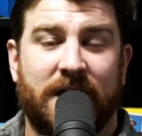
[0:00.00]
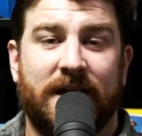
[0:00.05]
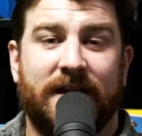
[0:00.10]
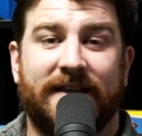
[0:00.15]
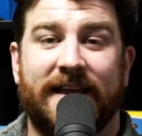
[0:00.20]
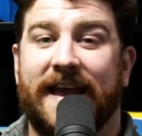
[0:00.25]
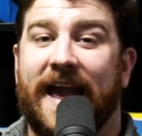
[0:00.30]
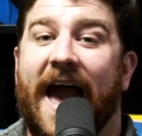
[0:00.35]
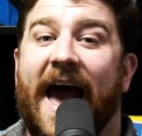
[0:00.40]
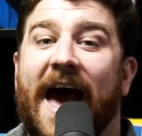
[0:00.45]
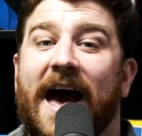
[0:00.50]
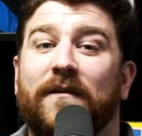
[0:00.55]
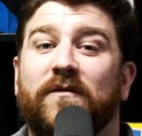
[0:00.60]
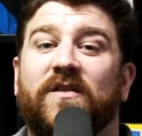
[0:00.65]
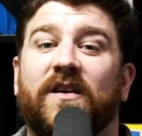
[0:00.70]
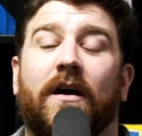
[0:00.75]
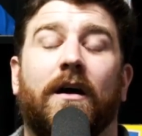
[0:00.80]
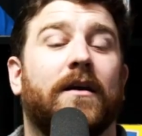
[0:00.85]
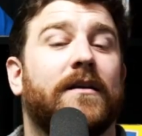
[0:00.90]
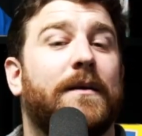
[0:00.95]
The
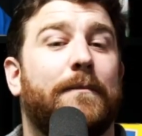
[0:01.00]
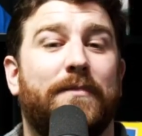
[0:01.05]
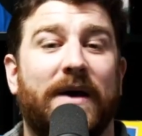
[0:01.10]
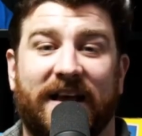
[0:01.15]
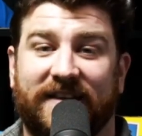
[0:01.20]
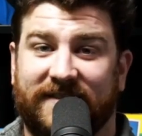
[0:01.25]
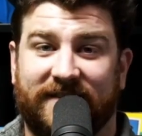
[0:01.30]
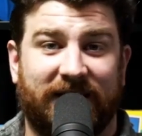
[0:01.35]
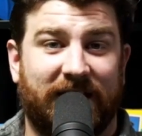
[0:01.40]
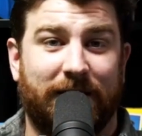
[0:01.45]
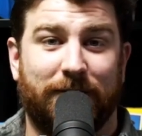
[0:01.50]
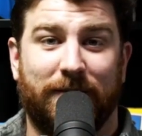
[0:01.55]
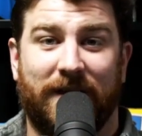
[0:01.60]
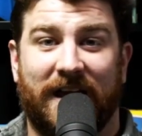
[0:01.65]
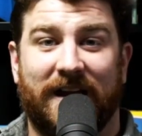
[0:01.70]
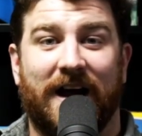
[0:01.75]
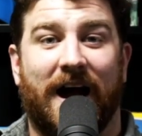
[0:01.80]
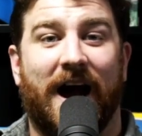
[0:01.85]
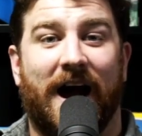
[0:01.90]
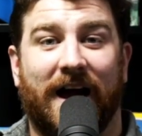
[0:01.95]
Avs are the best team
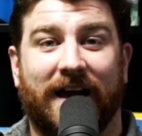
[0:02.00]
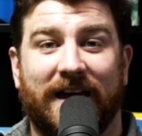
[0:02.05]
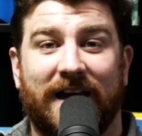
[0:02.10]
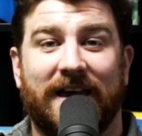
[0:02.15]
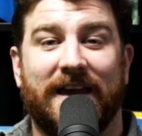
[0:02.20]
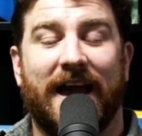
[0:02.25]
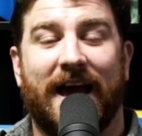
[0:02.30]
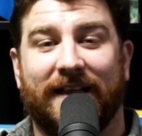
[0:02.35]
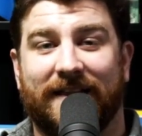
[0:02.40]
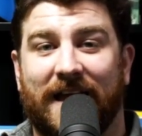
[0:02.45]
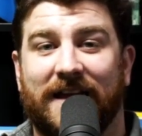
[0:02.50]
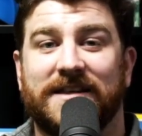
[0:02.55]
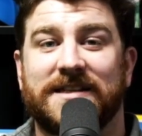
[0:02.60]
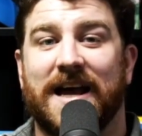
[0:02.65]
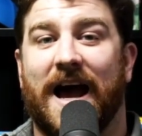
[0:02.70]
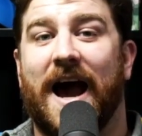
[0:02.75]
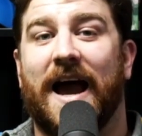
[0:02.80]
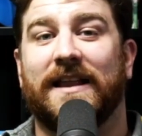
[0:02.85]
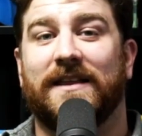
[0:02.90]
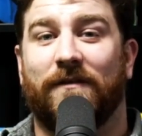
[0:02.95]
in hockey. Yeah, they
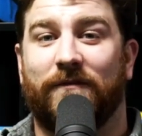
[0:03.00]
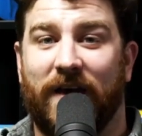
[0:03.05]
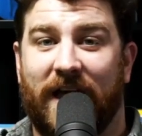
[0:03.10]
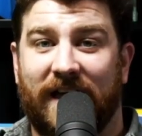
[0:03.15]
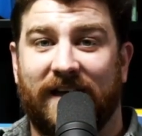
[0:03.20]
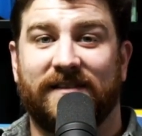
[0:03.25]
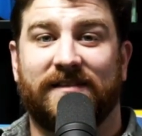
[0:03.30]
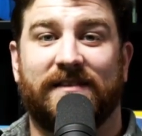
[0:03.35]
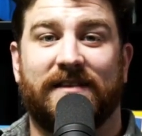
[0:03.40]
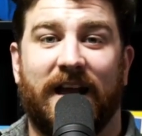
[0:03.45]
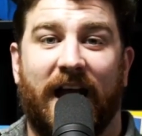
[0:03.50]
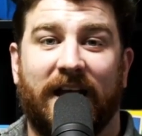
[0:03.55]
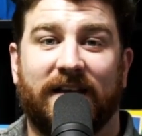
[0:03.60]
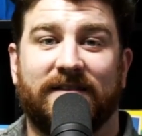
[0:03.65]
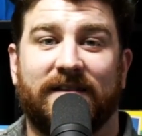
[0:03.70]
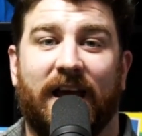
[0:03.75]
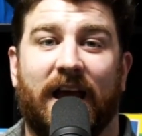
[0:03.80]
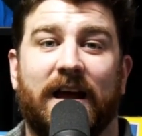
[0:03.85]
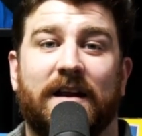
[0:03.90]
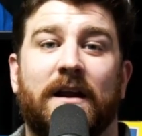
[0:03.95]
tied the Vegas
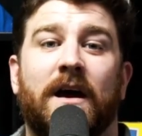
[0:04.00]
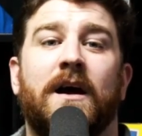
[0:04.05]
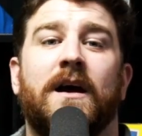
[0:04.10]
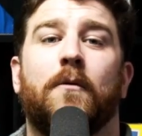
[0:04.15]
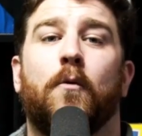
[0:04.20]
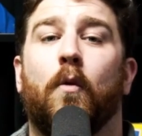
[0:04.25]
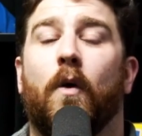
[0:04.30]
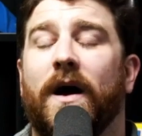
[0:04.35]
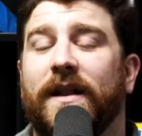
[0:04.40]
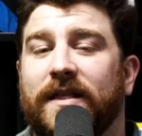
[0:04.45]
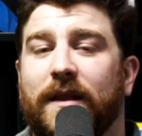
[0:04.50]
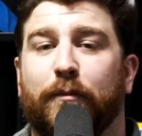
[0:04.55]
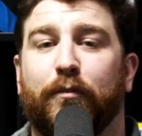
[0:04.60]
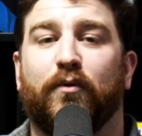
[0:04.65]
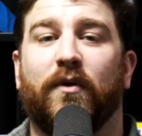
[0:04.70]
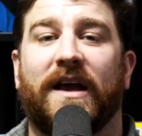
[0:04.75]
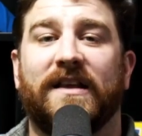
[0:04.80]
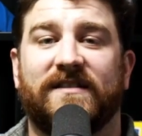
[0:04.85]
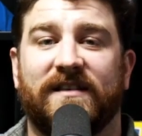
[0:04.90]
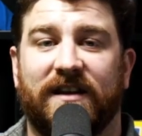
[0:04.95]
Knights and won the
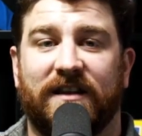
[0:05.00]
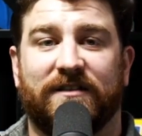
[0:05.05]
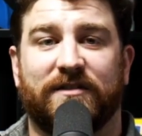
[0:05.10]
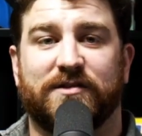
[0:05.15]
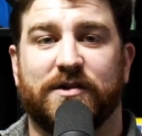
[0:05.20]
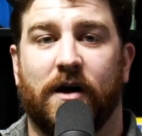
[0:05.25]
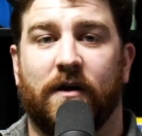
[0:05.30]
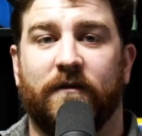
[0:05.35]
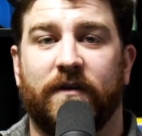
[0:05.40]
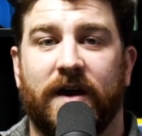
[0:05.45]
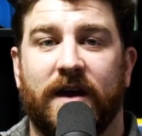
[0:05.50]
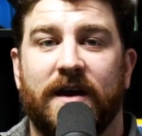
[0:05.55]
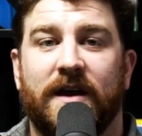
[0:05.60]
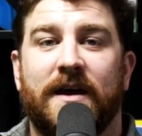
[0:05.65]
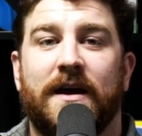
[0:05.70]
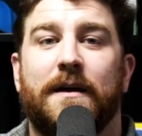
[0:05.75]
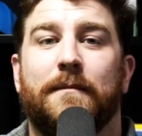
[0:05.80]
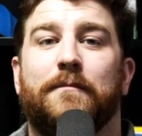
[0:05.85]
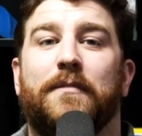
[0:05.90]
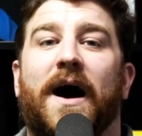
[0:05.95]
President's Trophy
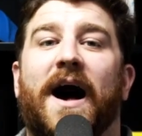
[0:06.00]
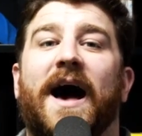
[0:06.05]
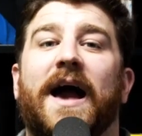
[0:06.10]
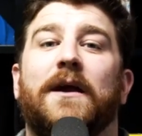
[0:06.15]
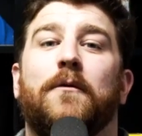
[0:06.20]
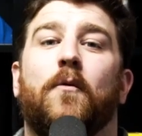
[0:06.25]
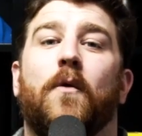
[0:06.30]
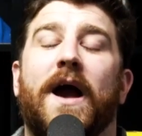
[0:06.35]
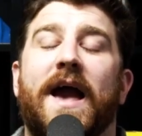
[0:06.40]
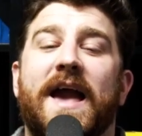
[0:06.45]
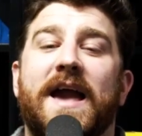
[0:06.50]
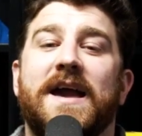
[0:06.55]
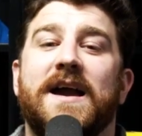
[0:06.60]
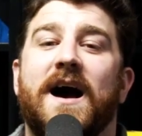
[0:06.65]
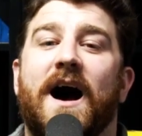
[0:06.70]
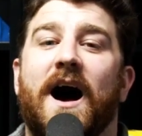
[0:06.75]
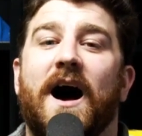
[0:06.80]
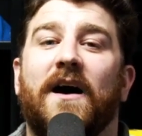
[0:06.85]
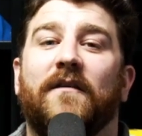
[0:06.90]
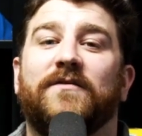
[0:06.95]
by way
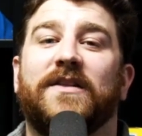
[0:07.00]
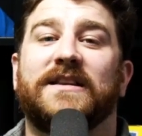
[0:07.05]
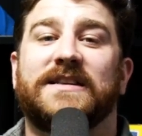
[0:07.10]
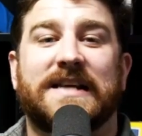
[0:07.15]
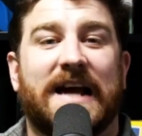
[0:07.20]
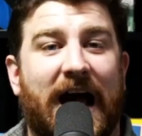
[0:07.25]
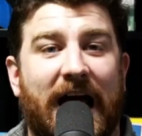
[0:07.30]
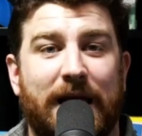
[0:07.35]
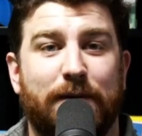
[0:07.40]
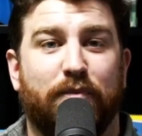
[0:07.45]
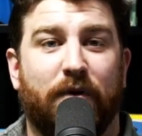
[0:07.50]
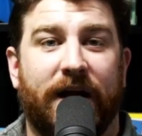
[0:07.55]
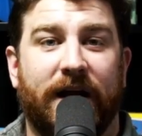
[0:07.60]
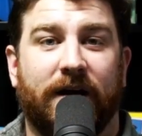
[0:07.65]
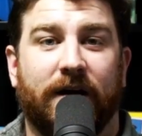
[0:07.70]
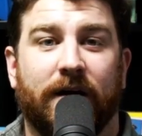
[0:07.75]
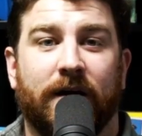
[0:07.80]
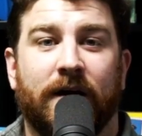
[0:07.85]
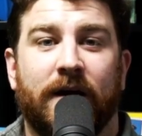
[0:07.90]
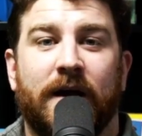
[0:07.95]
of the
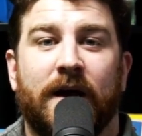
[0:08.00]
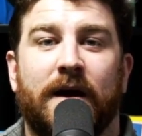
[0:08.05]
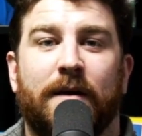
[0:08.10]
tiebreaker.